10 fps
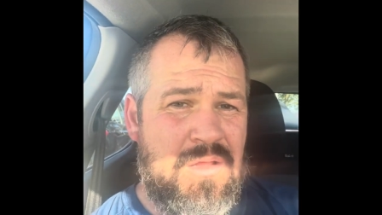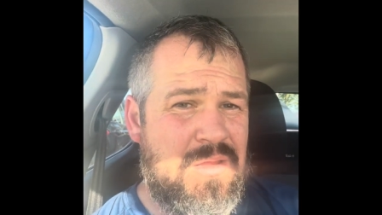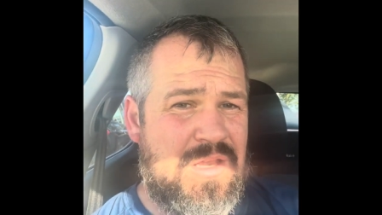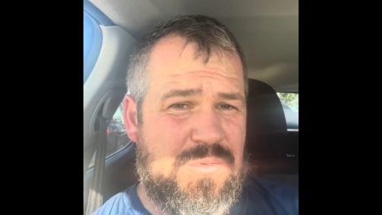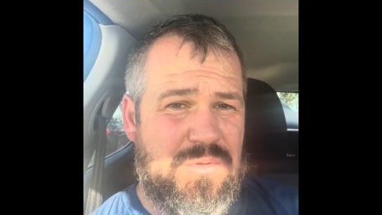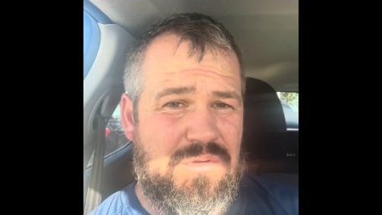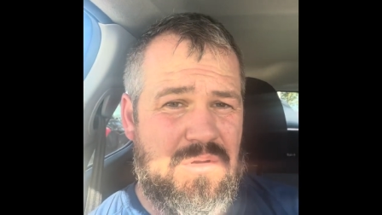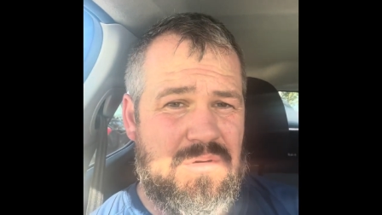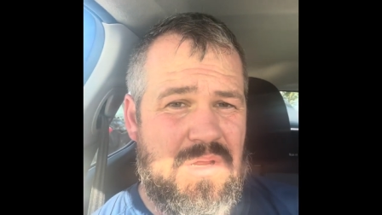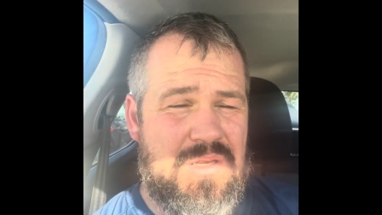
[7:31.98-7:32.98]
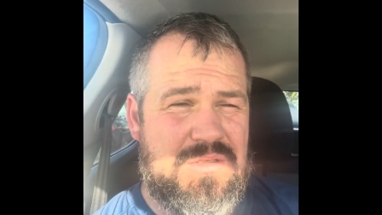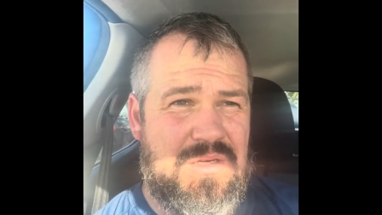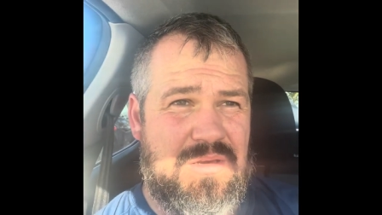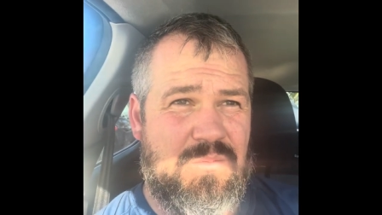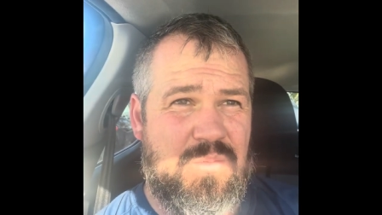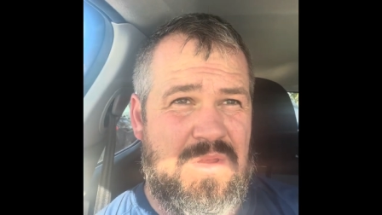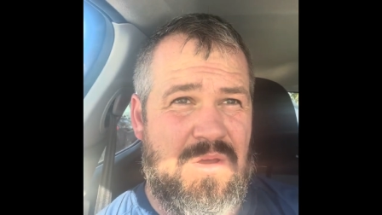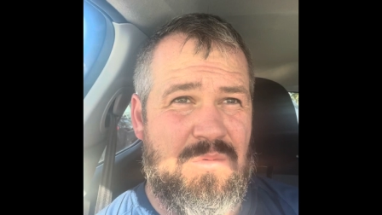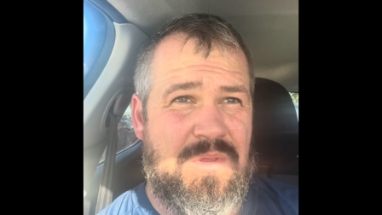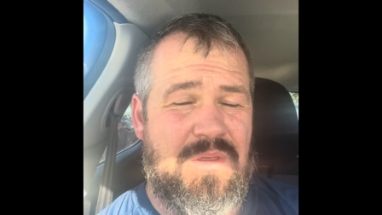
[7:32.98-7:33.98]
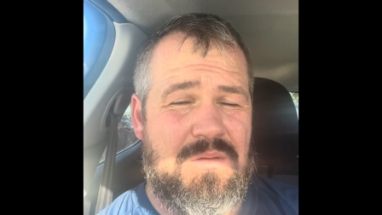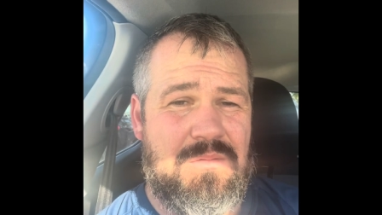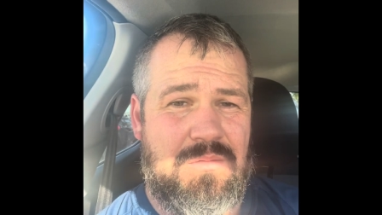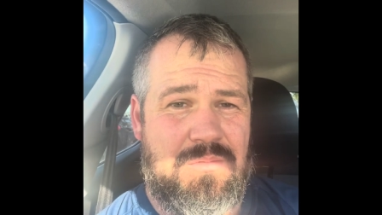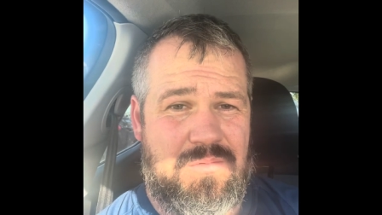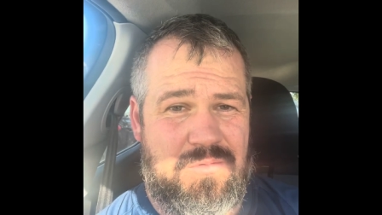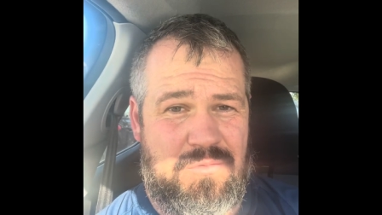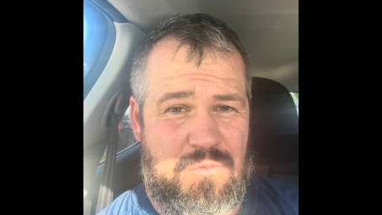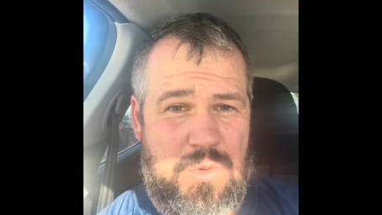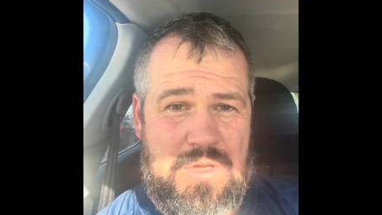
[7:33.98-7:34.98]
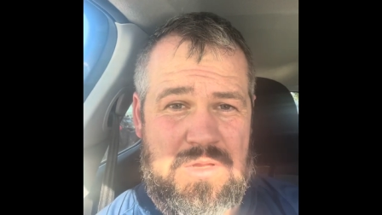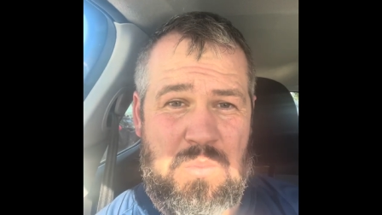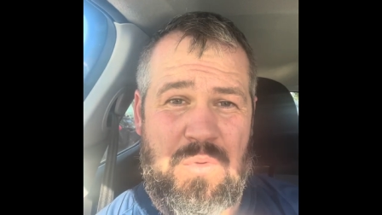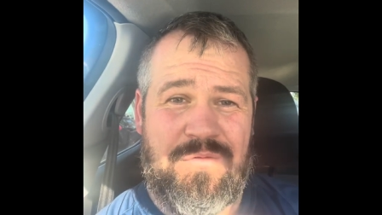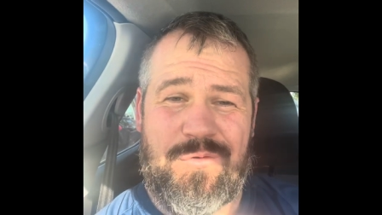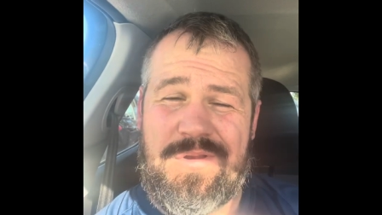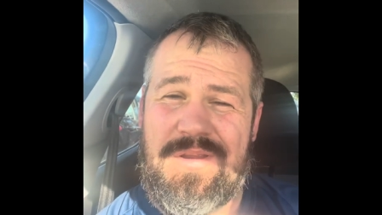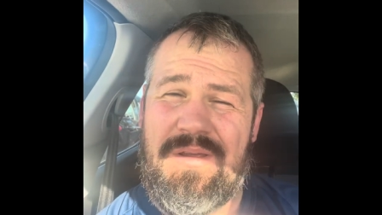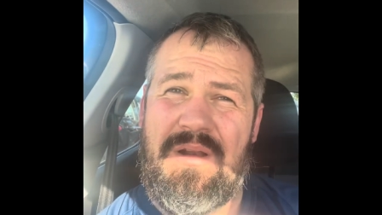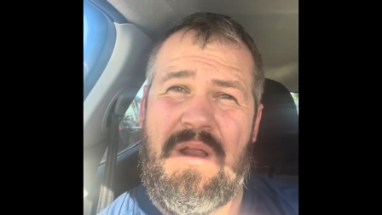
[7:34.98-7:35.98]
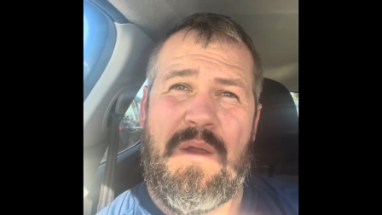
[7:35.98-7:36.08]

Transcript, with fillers: Legs were done, as you can tell with the wee clip before here.